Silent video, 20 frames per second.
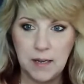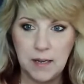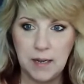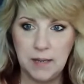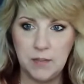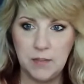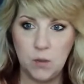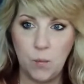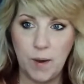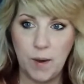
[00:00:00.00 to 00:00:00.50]

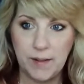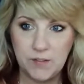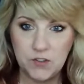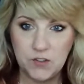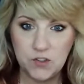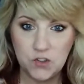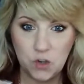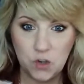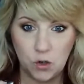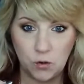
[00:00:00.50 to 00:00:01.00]
The when
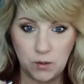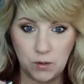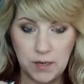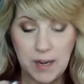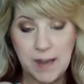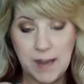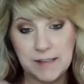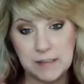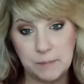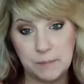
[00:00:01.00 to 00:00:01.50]
story
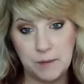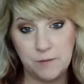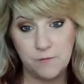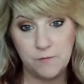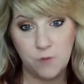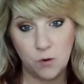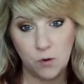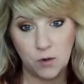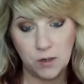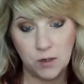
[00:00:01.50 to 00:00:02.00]
has a
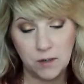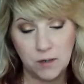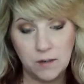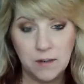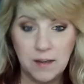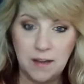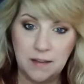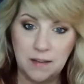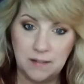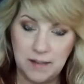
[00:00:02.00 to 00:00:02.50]
before
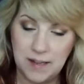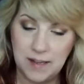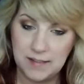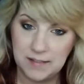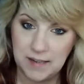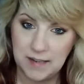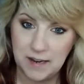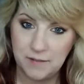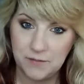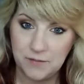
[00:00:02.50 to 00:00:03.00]
and it has
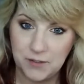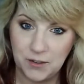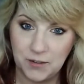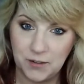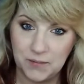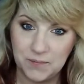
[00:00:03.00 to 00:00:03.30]
an after.